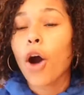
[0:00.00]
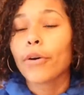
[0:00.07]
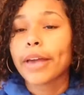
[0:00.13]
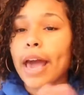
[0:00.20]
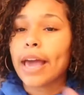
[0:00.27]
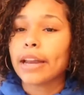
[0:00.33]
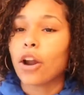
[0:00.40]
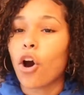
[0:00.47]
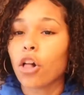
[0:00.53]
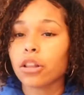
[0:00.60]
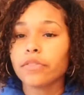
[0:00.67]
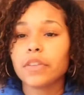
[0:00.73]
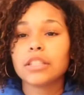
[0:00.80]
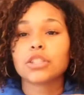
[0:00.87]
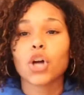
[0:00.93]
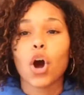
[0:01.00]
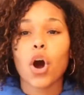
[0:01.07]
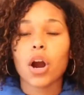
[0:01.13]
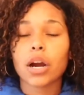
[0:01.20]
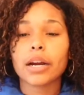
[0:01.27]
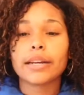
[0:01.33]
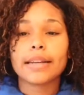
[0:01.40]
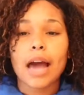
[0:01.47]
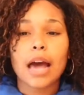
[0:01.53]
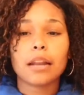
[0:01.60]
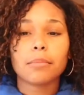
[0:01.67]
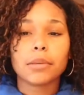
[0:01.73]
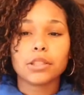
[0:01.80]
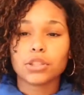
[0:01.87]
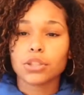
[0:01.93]
Oh yeah, and all of these are
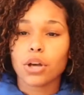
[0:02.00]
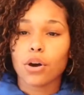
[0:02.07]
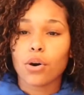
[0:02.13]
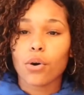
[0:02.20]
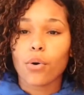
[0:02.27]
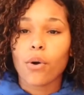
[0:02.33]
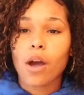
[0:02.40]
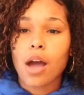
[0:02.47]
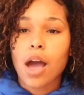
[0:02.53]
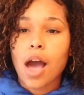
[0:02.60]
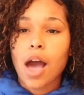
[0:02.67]
anonymous, so